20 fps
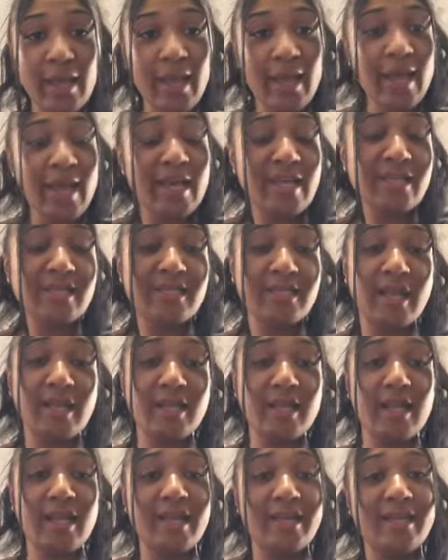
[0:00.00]
he said
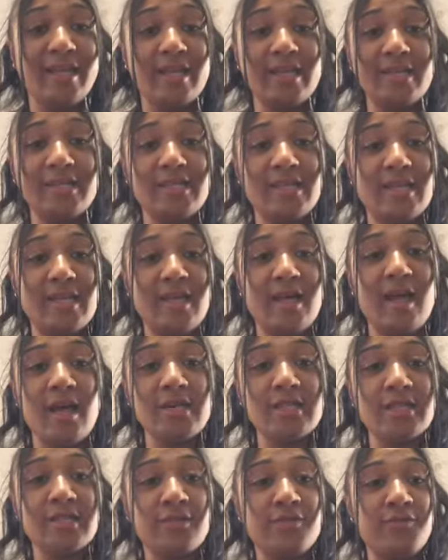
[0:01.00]
that he did see a
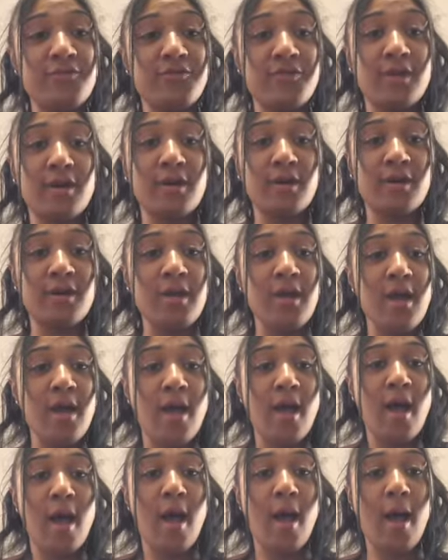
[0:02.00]
silver
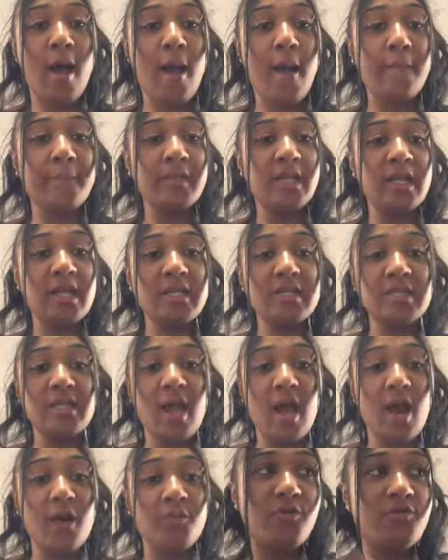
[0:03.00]

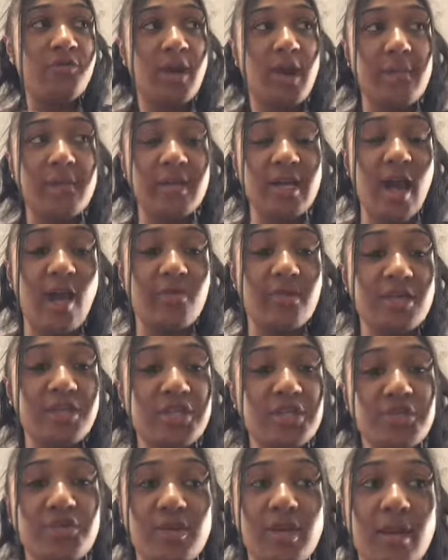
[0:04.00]
Nissan running up and down the
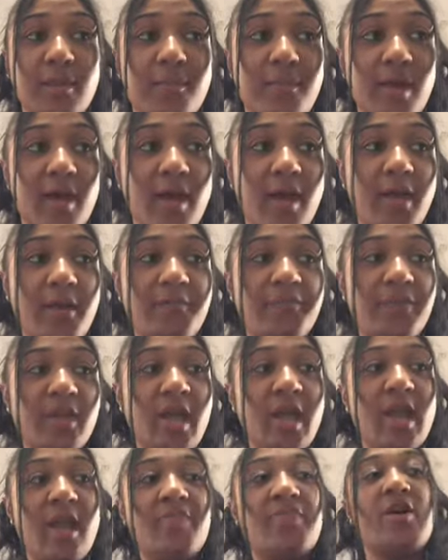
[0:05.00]
street, but
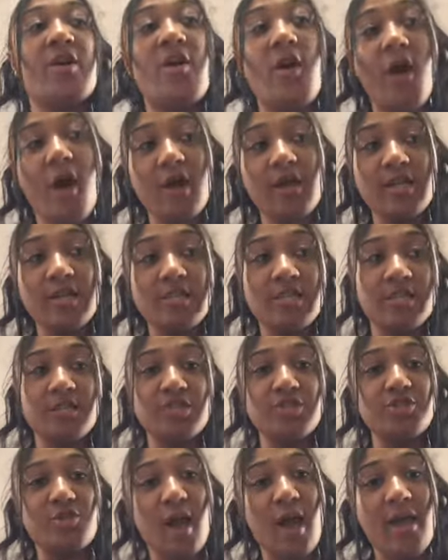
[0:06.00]
the car that's in
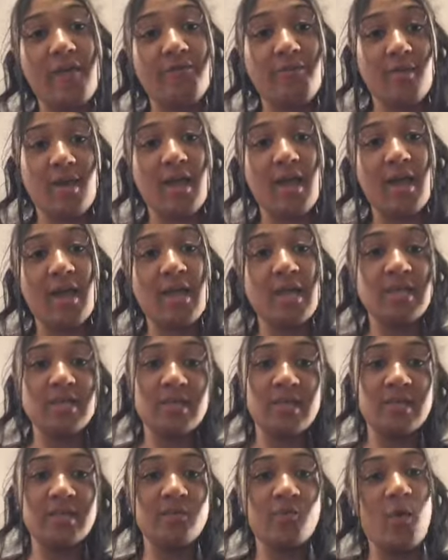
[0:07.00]
the driveway is
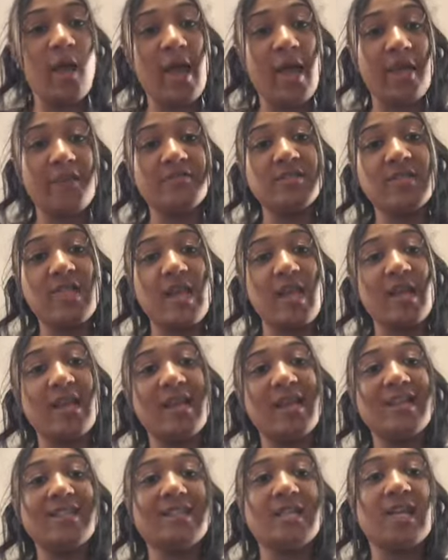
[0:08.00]
his wife's and
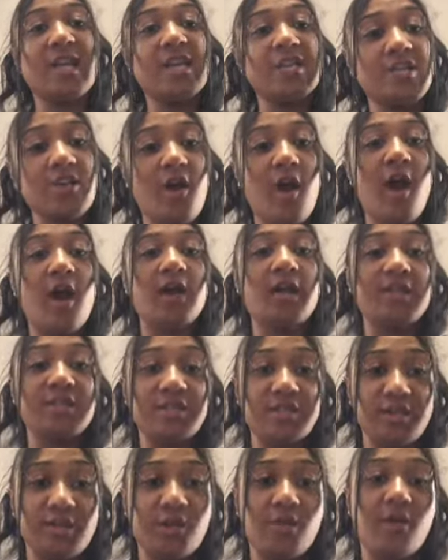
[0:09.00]
it's his car
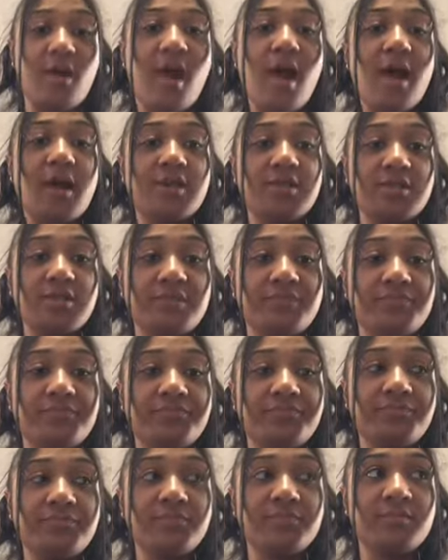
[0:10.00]
that's in the garage.
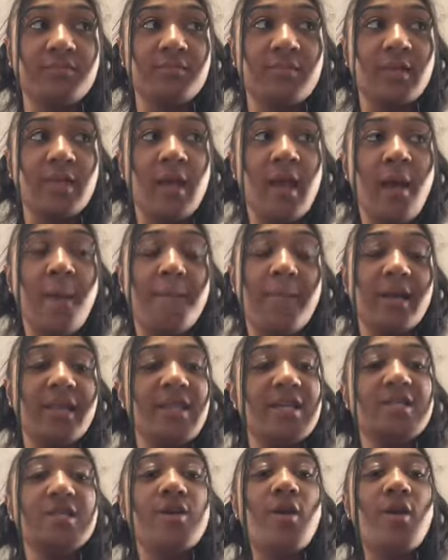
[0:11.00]
But this